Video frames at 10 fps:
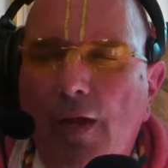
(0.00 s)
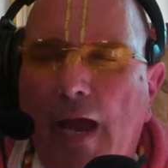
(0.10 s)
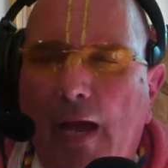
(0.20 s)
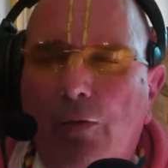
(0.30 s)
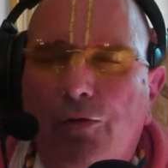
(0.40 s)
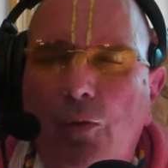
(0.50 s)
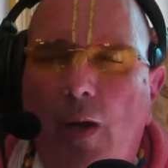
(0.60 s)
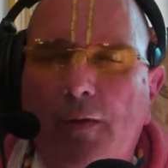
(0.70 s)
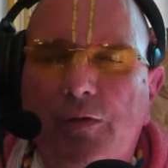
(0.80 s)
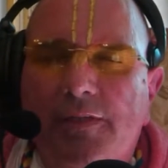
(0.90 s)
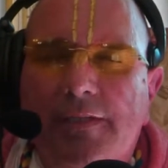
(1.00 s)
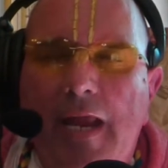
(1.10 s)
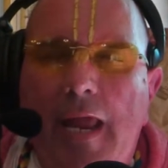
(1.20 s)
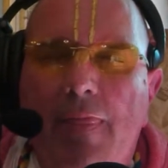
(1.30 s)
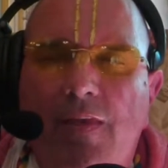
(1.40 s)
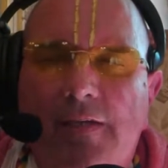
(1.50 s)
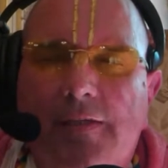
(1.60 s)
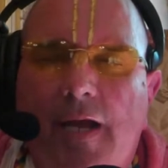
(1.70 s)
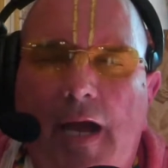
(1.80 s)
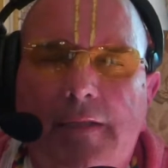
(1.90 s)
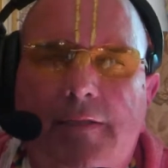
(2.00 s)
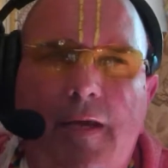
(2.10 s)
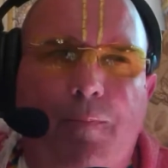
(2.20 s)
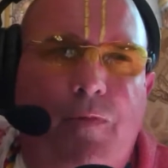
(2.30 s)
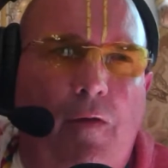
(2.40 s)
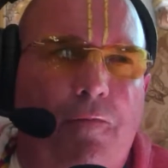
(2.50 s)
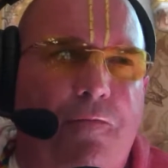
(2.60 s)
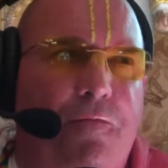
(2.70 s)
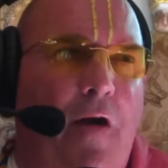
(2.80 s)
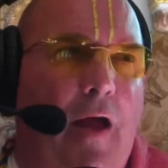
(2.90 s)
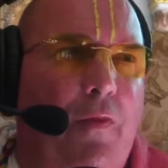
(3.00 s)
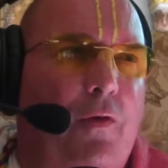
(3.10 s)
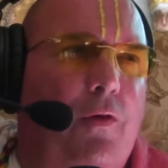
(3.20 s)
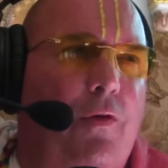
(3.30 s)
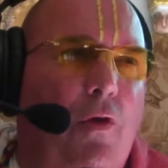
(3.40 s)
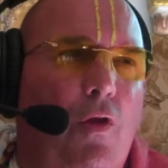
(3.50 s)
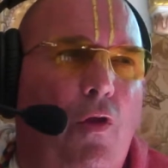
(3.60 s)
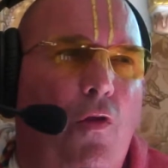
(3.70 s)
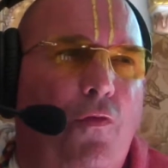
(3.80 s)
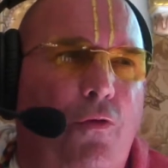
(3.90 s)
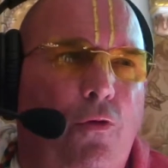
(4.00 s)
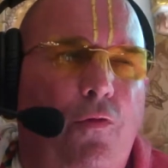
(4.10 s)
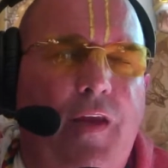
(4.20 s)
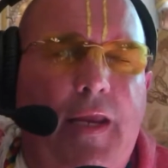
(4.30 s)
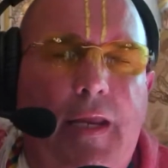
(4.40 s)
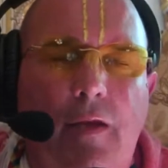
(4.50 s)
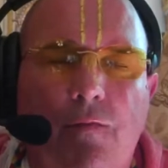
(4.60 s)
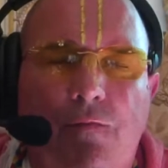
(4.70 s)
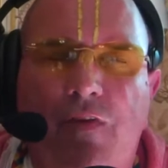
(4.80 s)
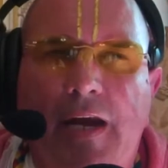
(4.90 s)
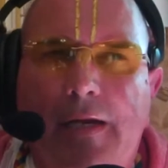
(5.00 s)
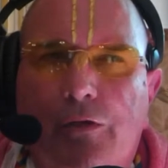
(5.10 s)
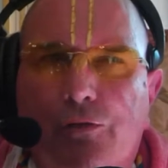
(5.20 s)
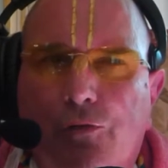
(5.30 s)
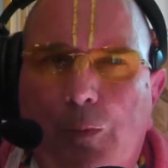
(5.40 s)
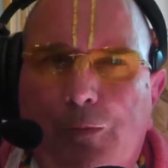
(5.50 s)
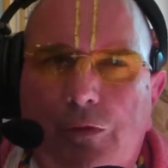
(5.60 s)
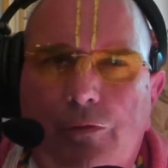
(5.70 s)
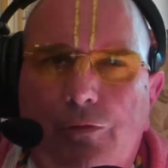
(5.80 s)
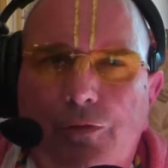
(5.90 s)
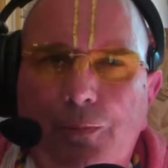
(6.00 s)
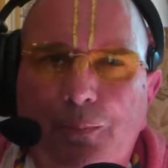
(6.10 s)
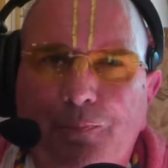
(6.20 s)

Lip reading: how to understand this concept of Father through the Vedic scriptures.